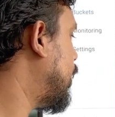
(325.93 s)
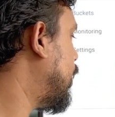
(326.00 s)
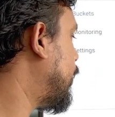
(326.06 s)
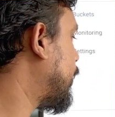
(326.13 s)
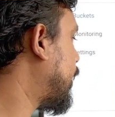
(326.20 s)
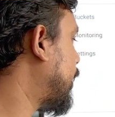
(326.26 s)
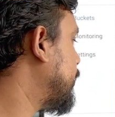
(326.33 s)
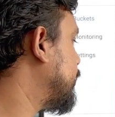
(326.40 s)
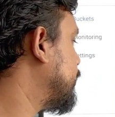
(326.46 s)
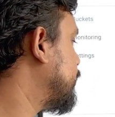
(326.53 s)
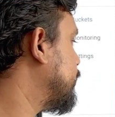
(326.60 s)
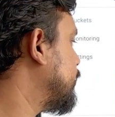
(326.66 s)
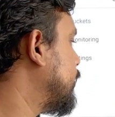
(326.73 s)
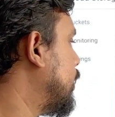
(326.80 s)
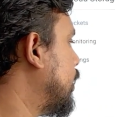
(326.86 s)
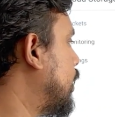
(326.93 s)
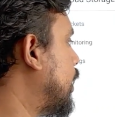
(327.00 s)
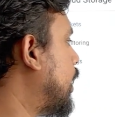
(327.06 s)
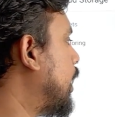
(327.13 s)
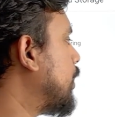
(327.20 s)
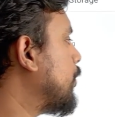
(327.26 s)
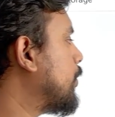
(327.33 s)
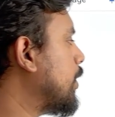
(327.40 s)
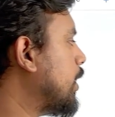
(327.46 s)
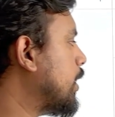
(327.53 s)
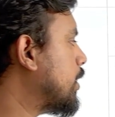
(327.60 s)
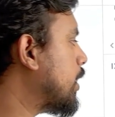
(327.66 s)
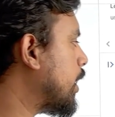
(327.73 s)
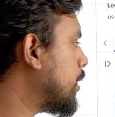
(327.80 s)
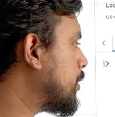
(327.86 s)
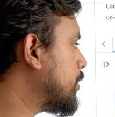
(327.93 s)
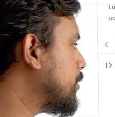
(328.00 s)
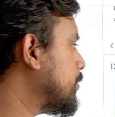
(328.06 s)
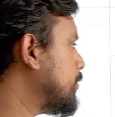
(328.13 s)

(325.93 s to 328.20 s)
okay, and you delete that,